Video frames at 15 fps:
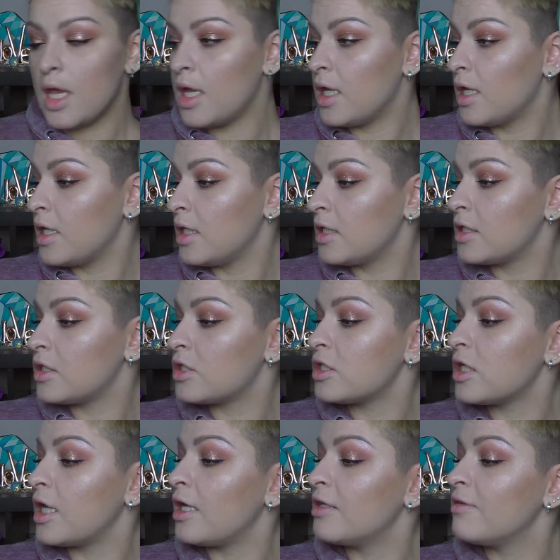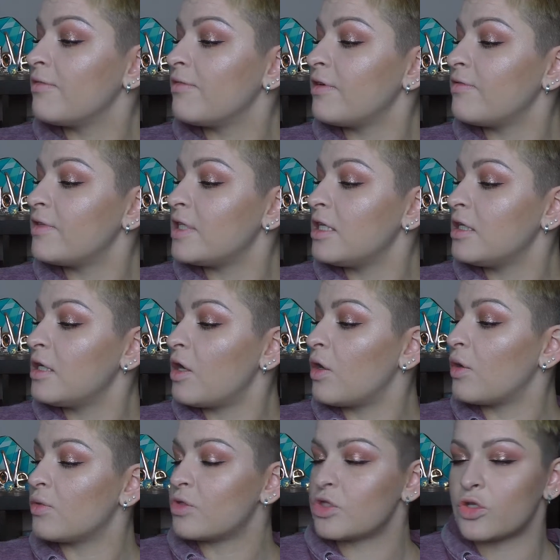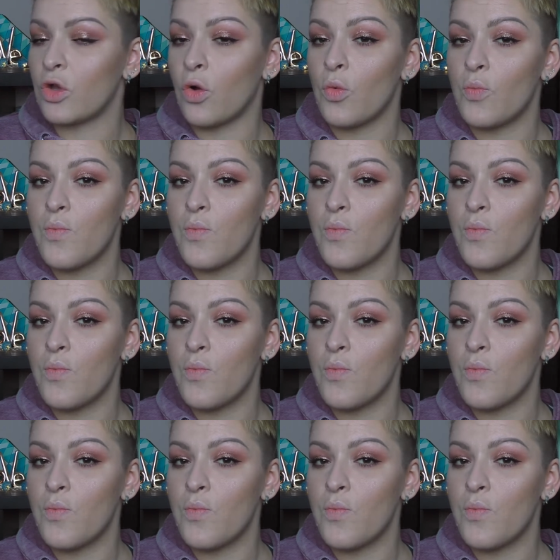in the shade 15, also